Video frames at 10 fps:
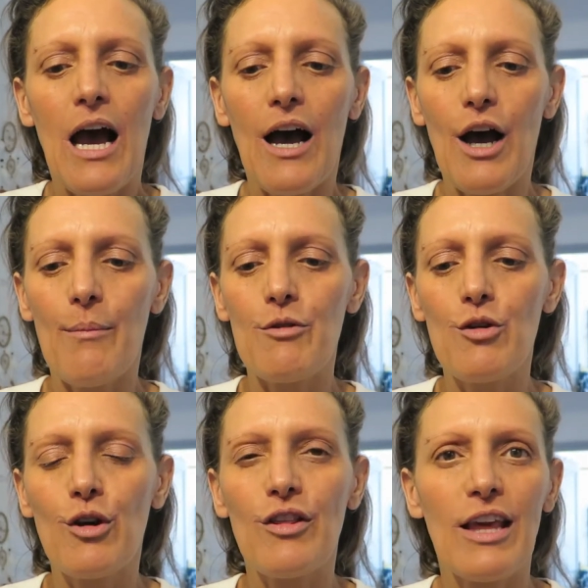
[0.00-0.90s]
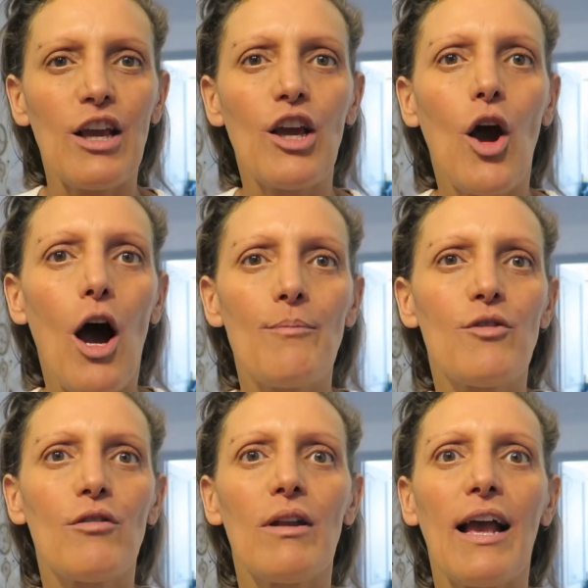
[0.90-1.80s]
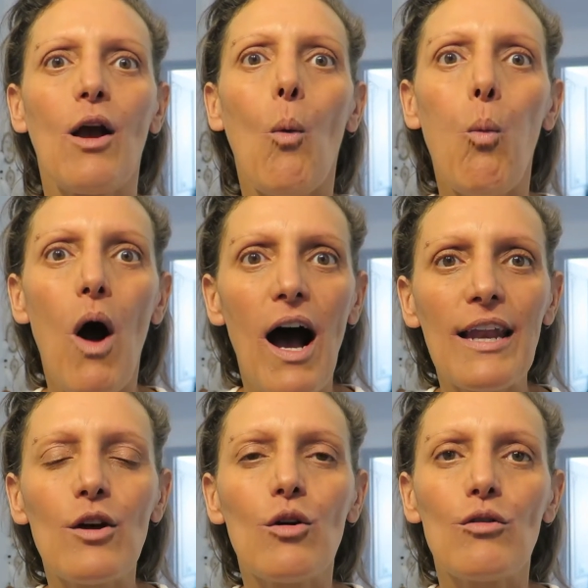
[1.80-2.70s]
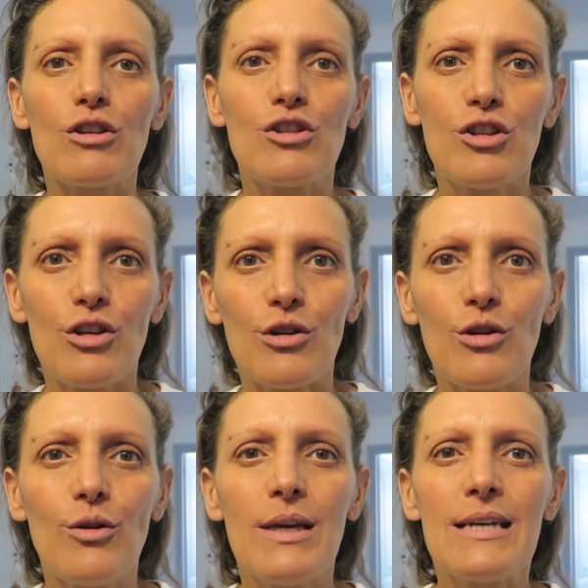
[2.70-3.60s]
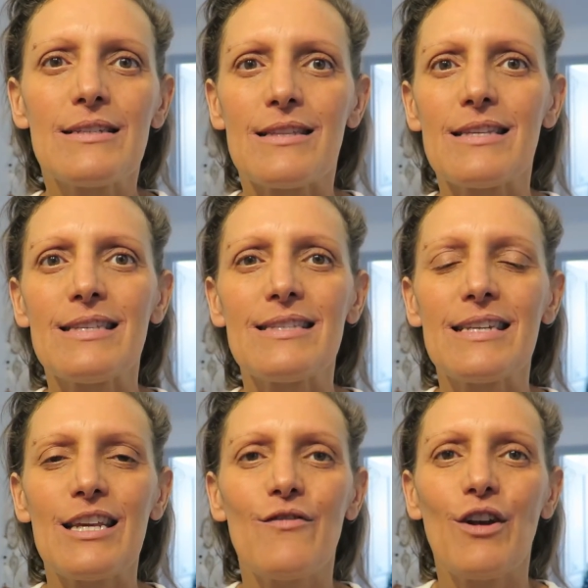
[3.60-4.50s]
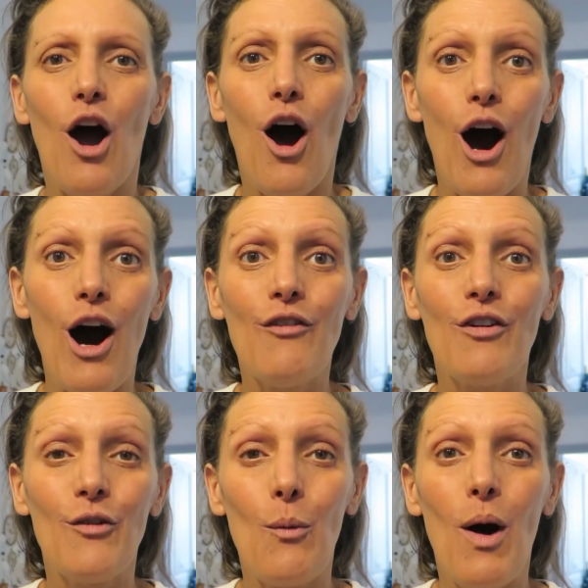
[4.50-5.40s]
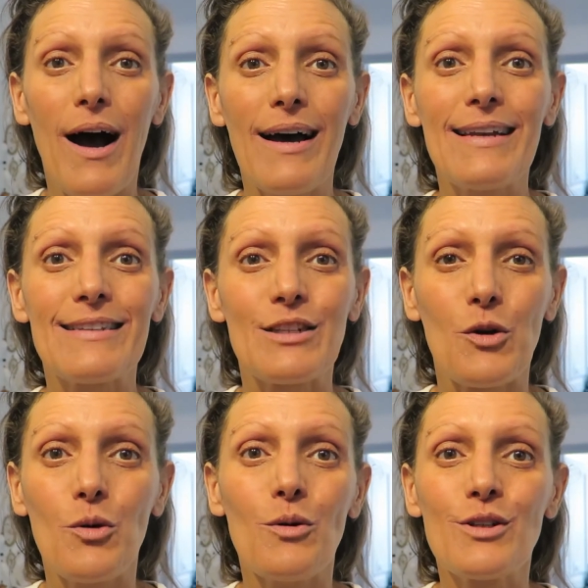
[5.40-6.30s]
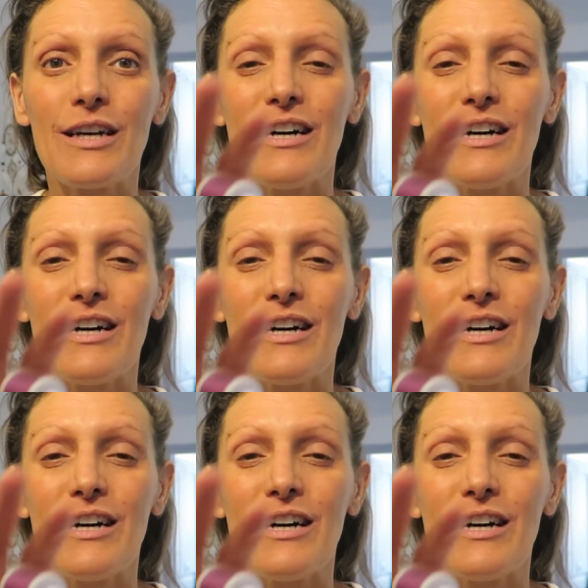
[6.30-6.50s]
They can go up to like a 1 or a 2, so this isn't even a half of a 1, it's a quarter